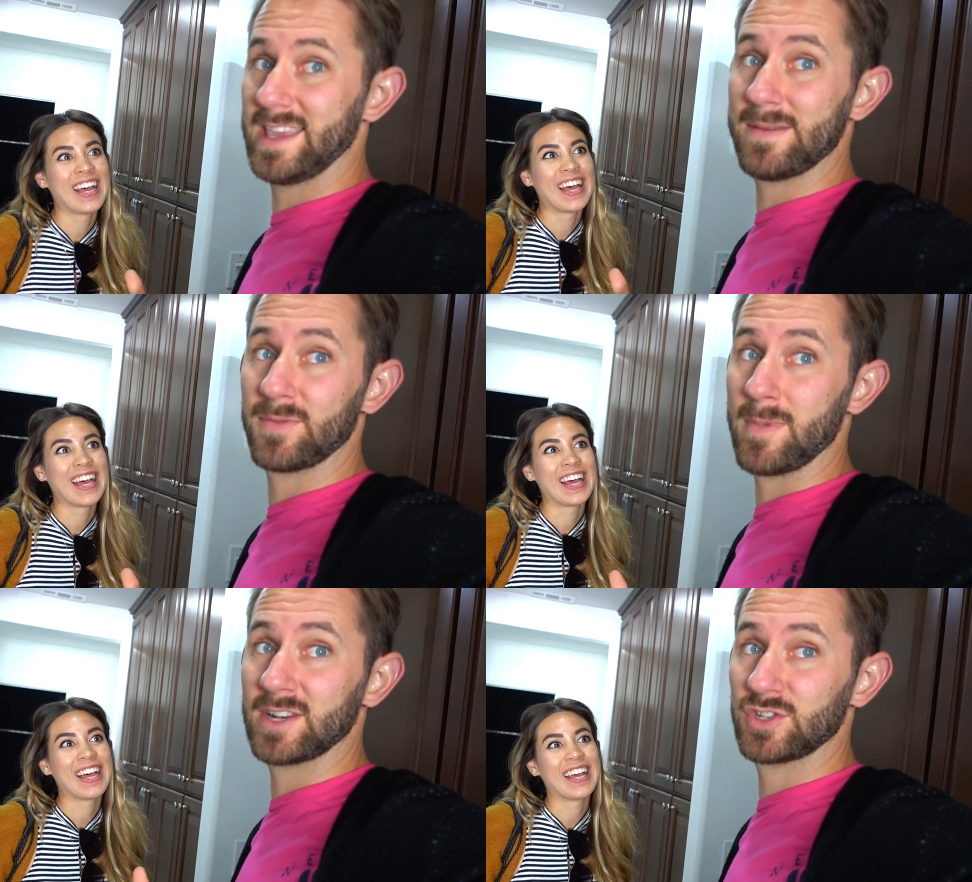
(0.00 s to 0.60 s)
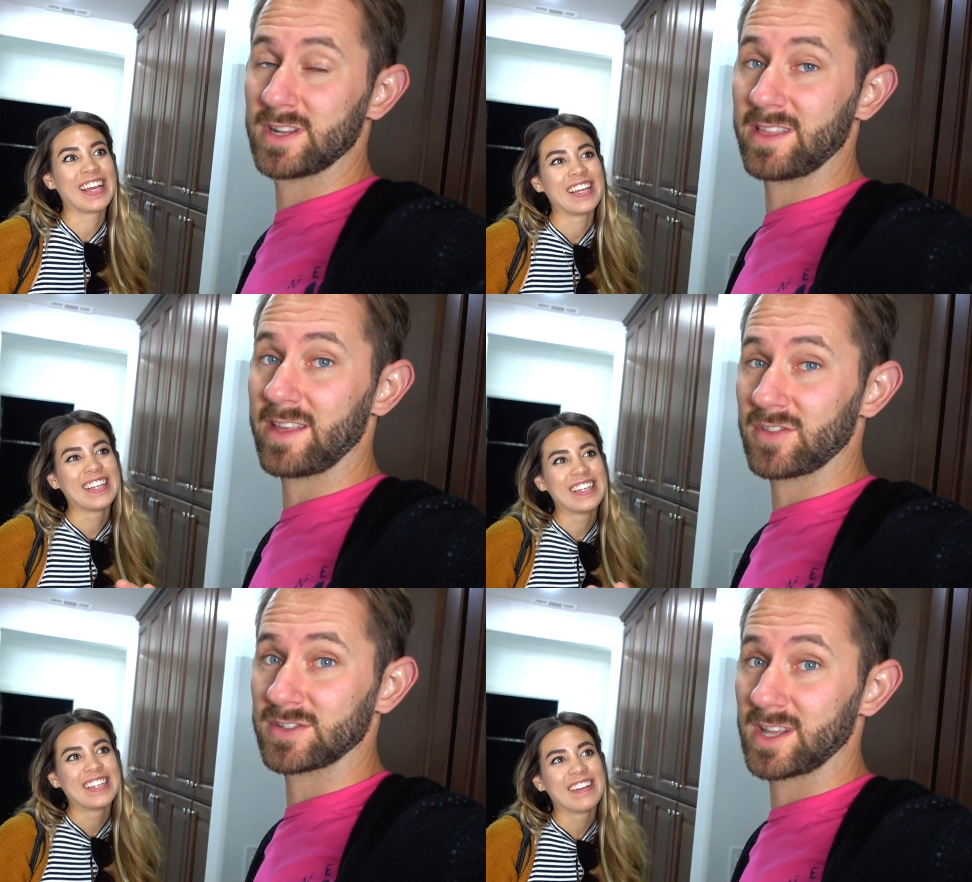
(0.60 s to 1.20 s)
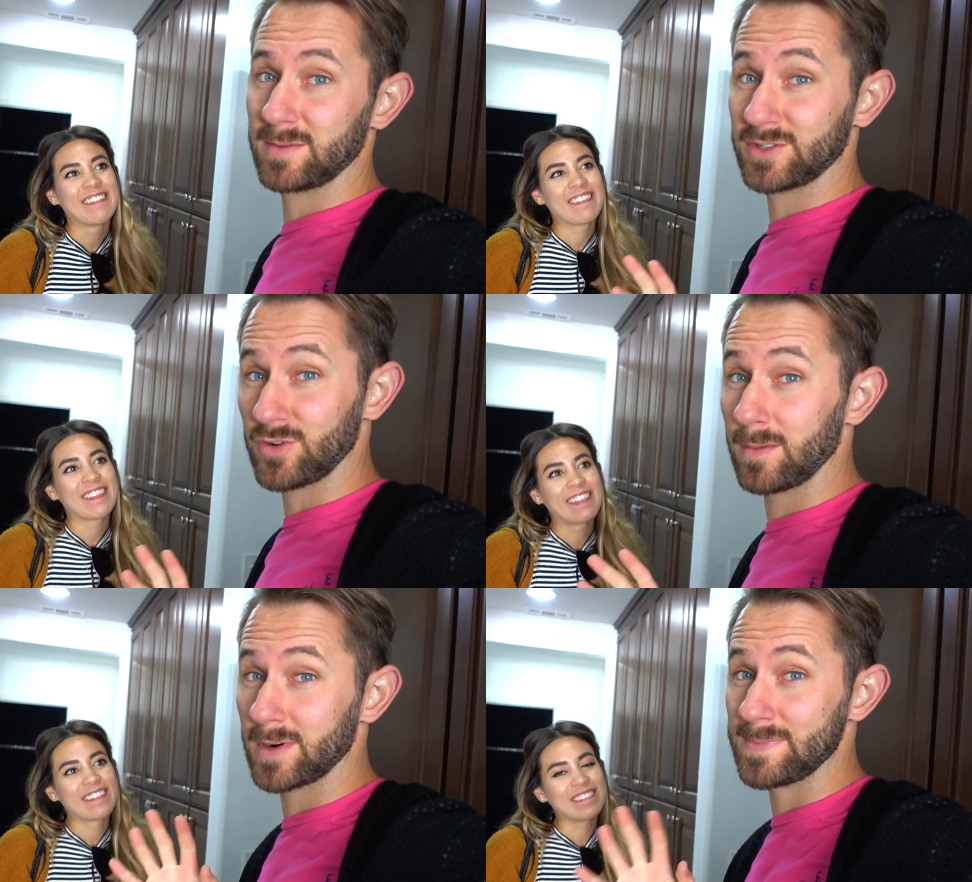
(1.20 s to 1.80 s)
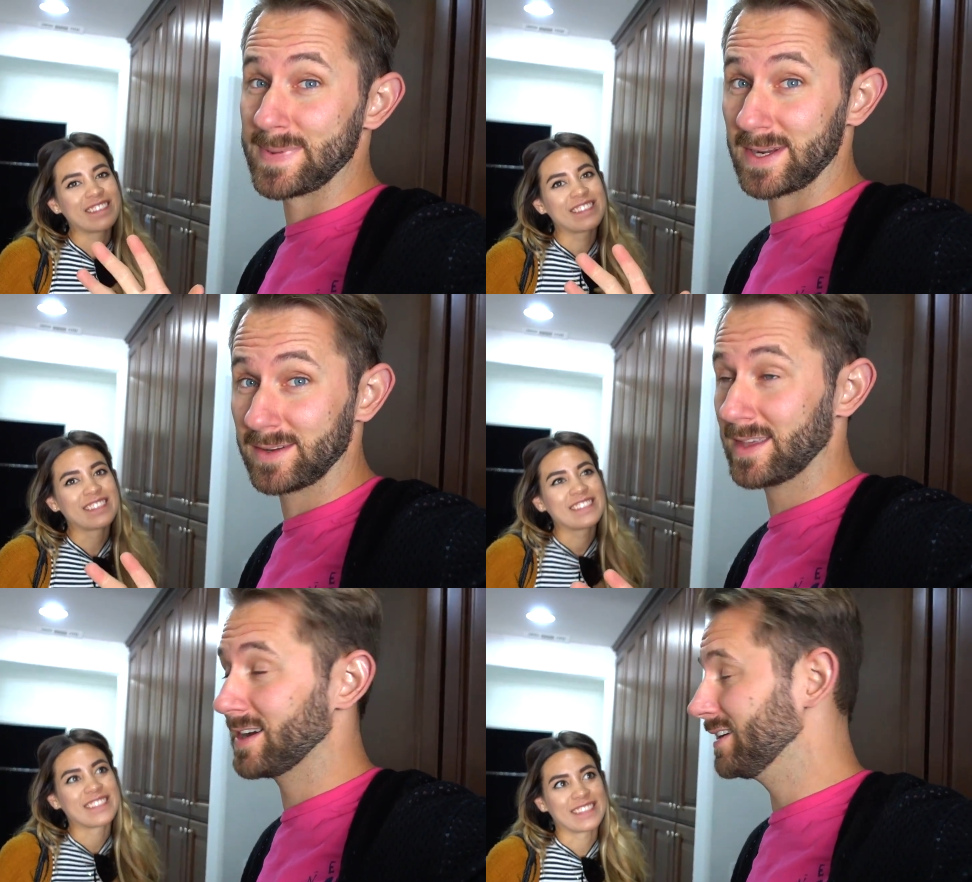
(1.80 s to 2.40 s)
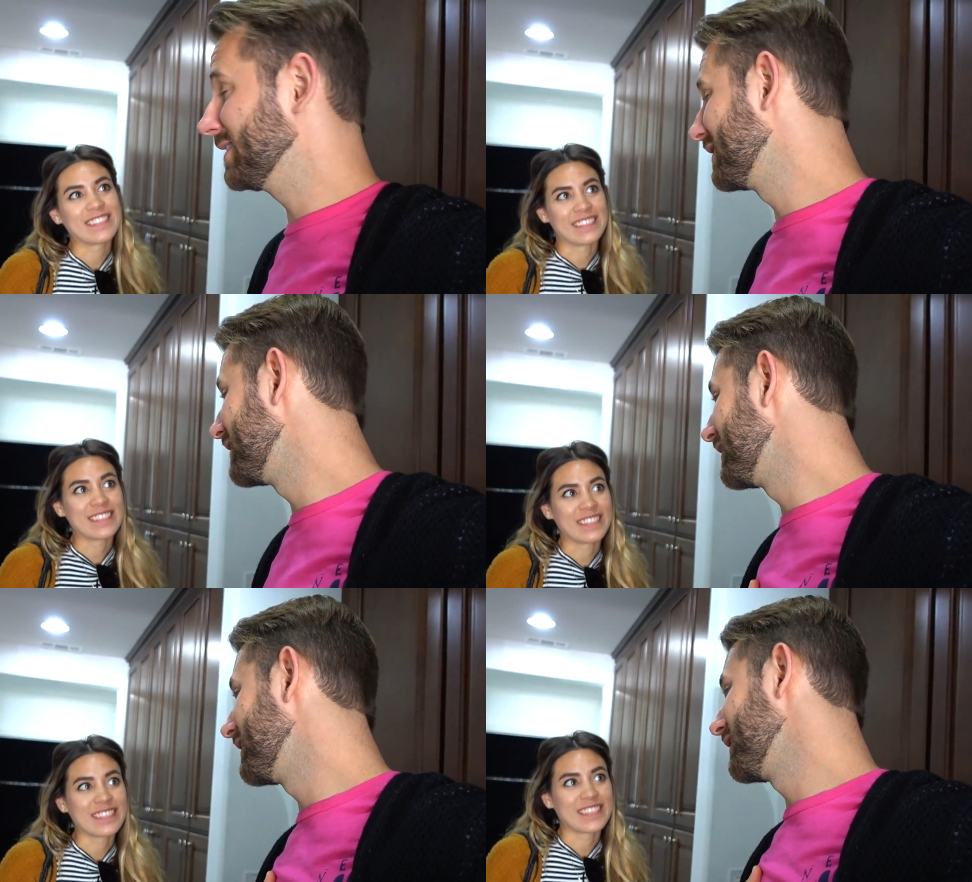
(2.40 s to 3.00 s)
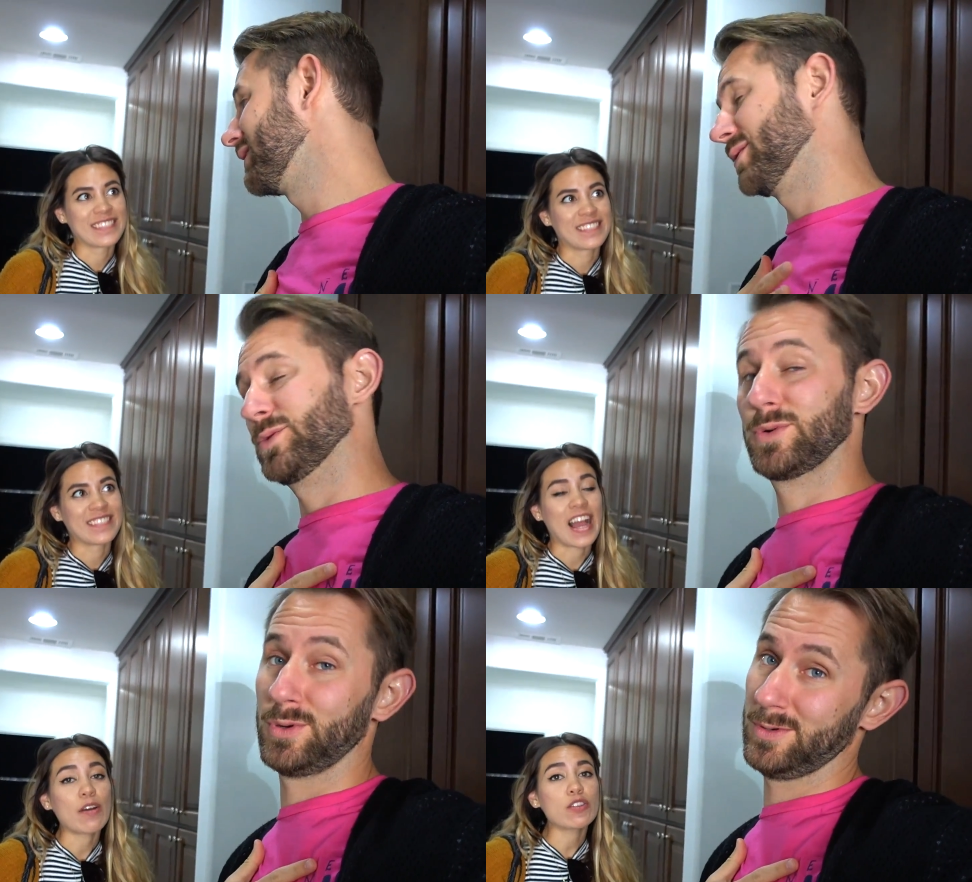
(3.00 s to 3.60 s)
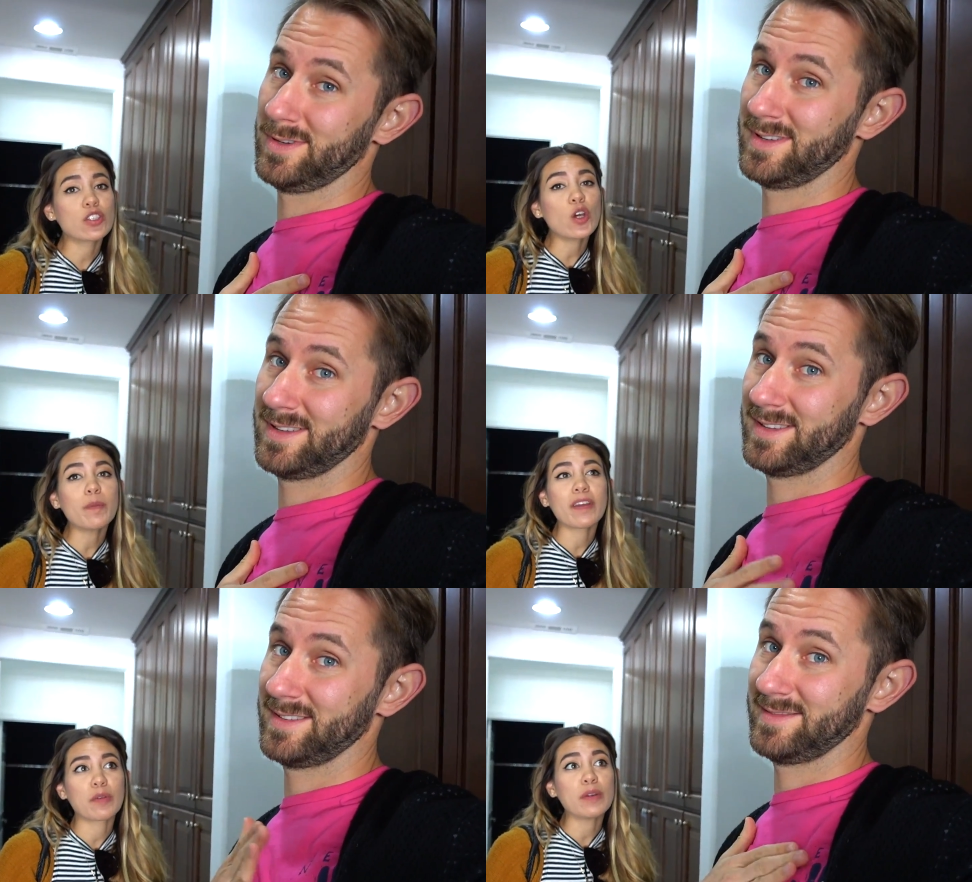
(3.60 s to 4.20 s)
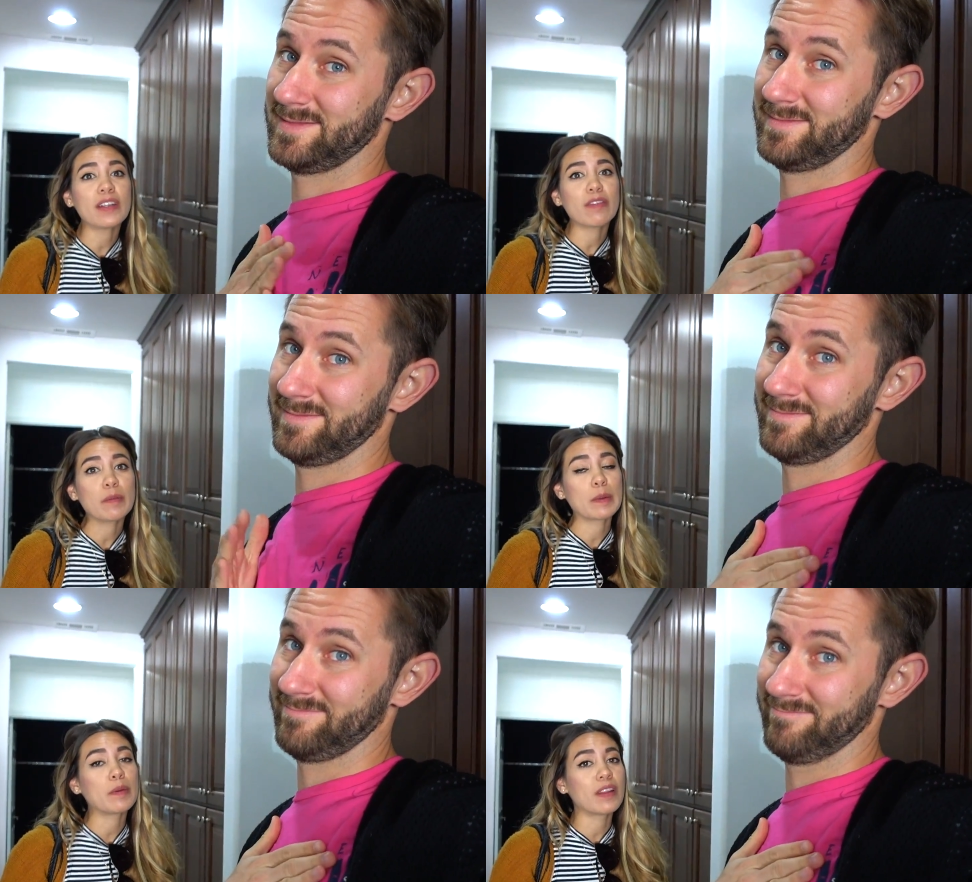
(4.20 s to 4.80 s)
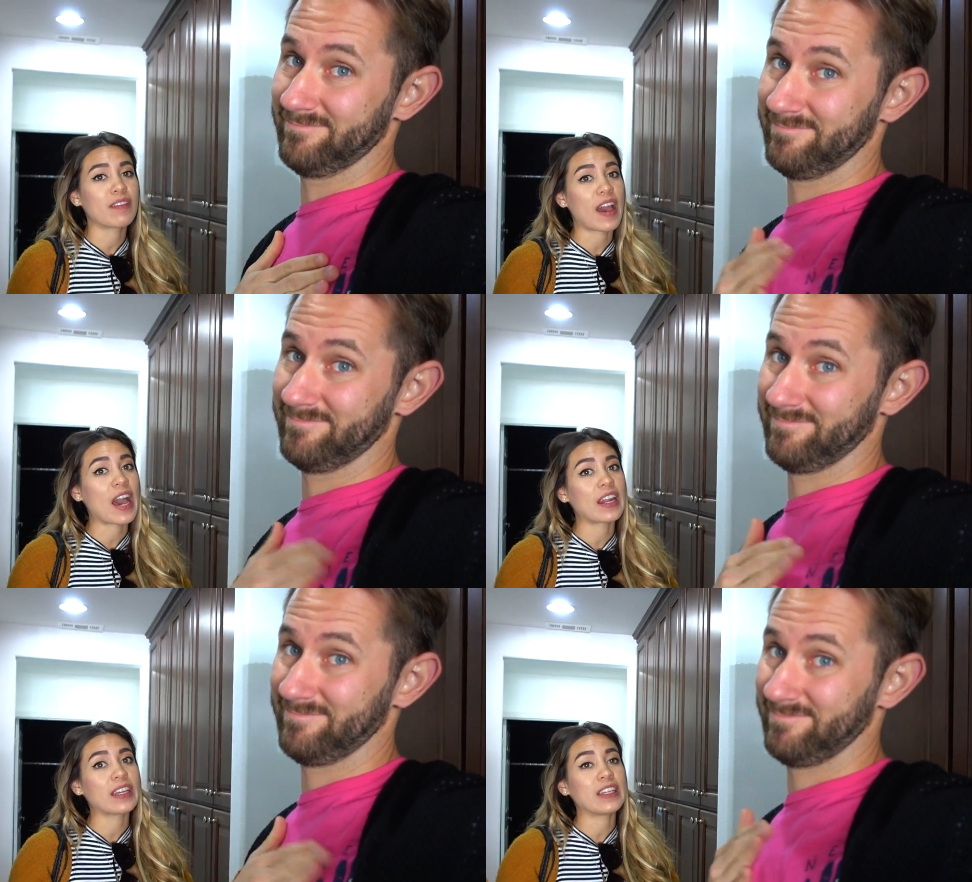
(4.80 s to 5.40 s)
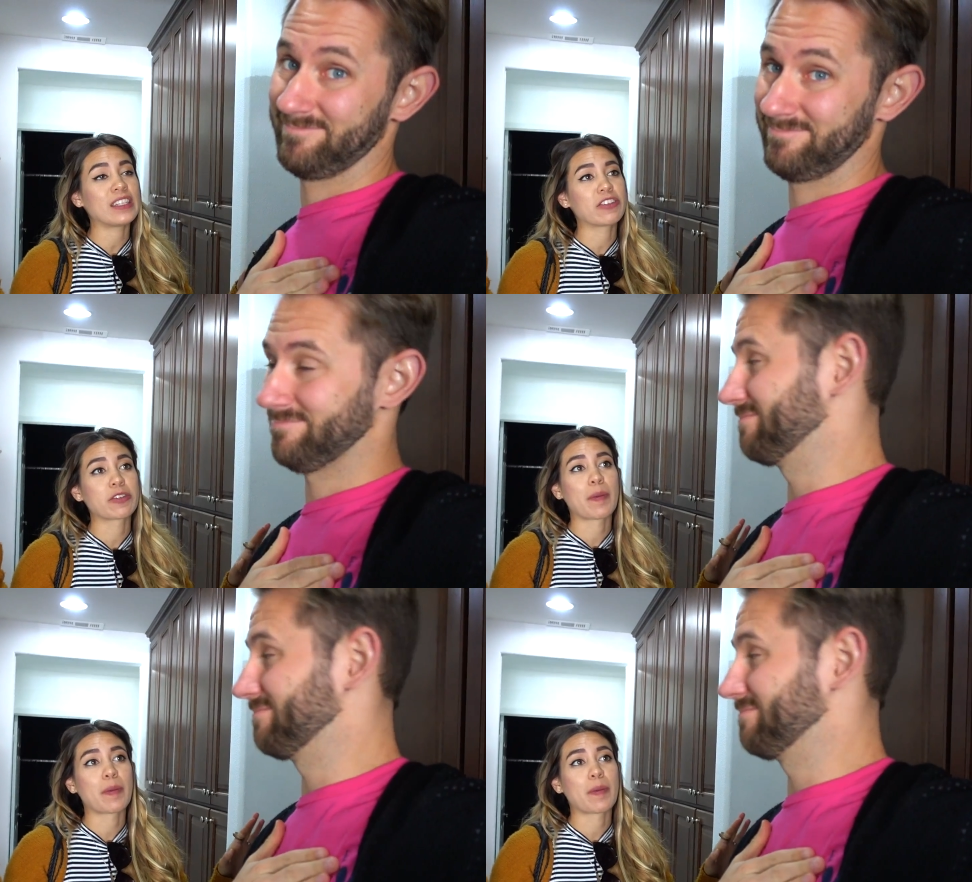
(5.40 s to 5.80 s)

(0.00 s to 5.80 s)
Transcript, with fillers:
Speaker 1: keeps mentioning that there's going to be strawberry beer there.
Speaker 2: I was told by three different people they've had it in years